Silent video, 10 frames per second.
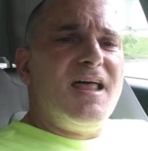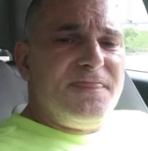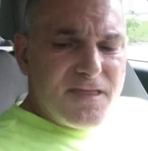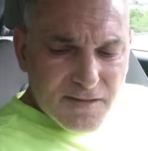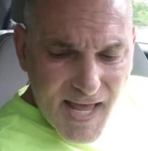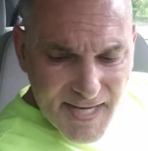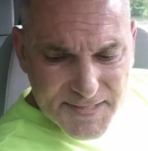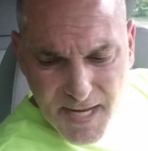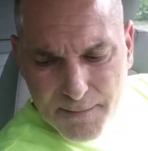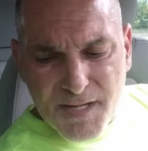The last
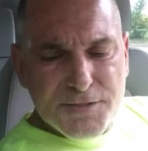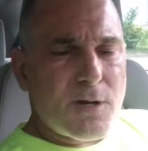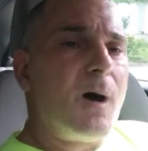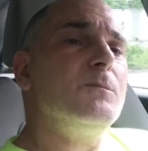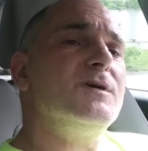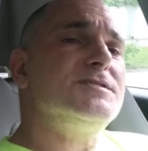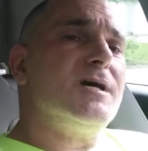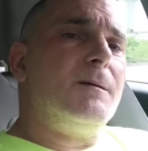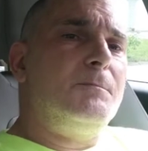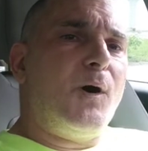time I saw him was
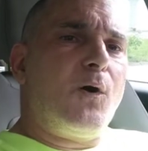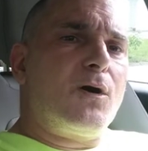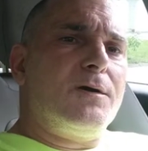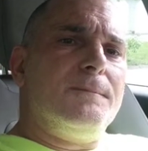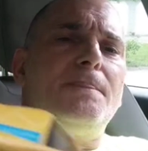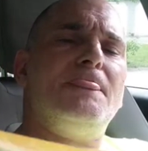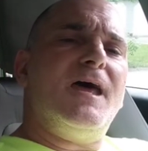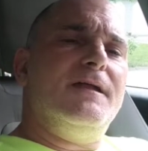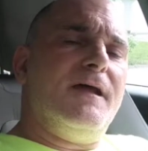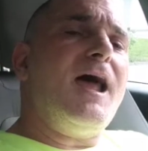at a bar
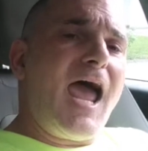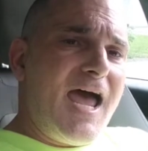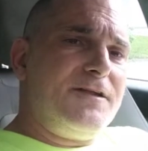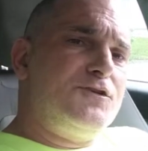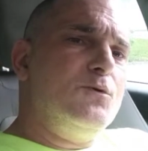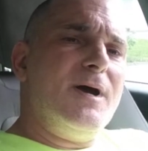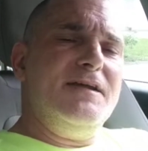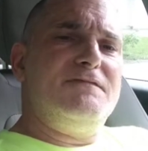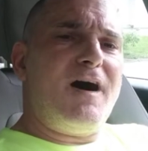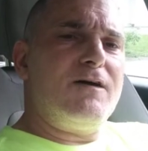at, at
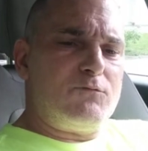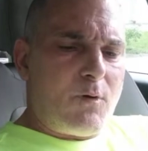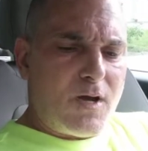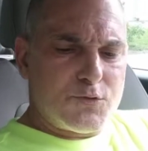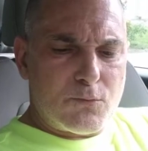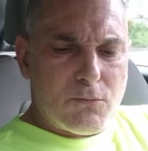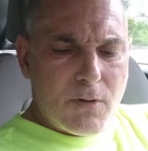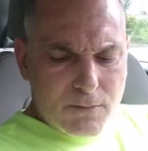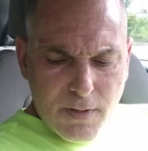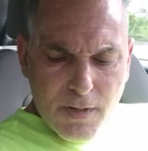285 Roswell
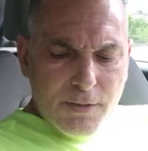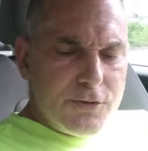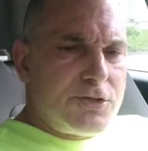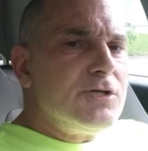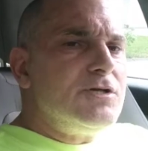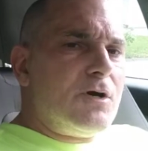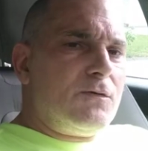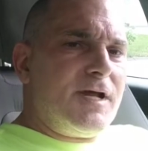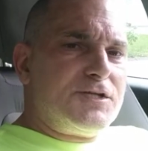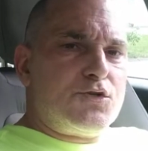Road. You should know
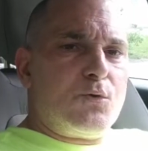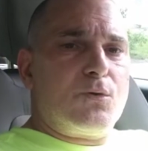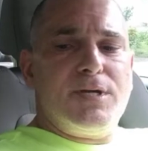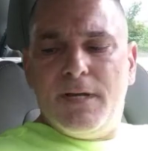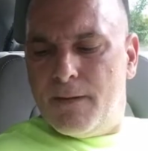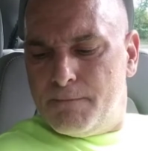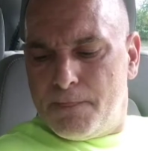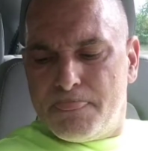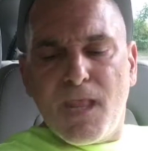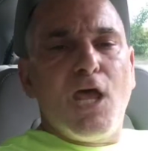that story.
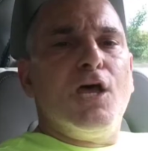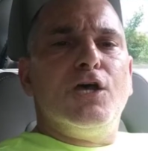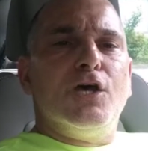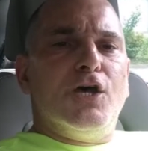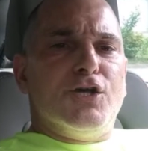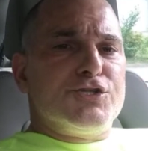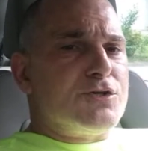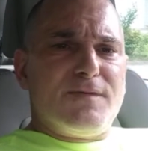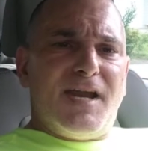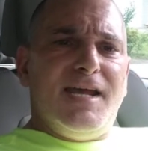
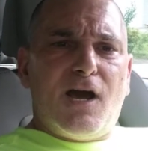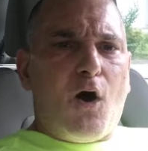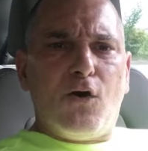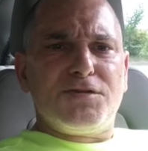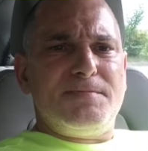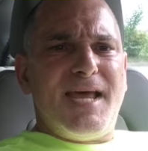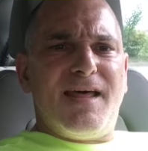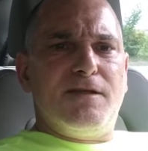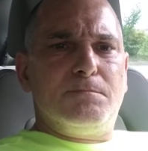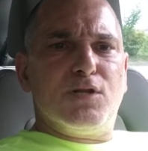So then he calls me out
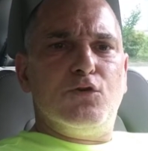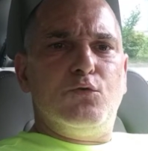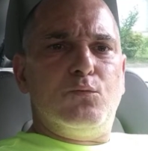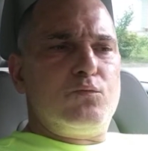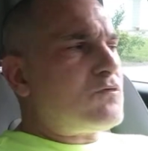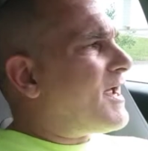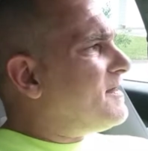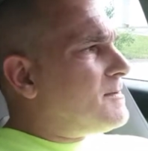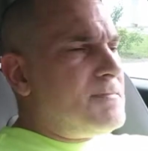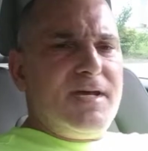of the blue, right
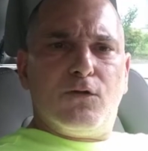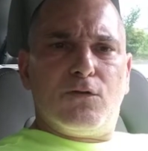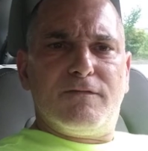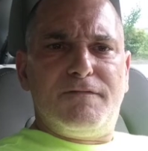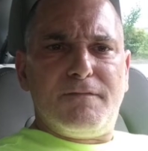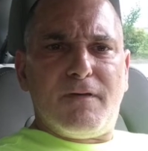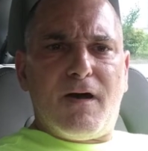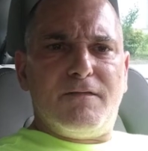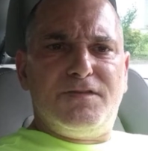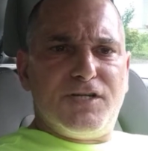in the middle of,
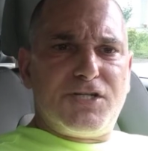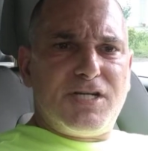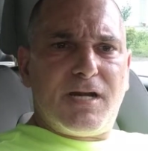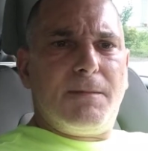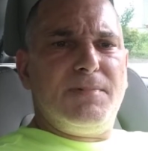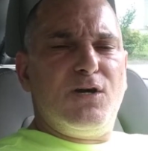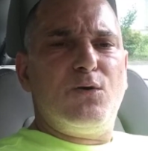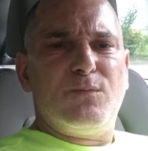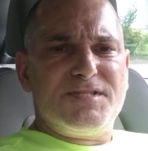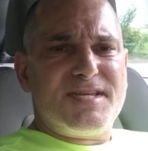of this shit I'm
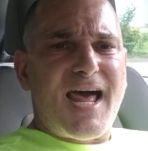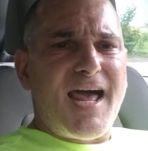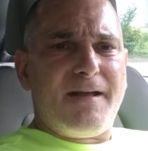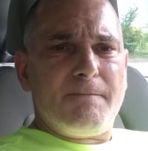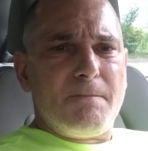doing with Zach.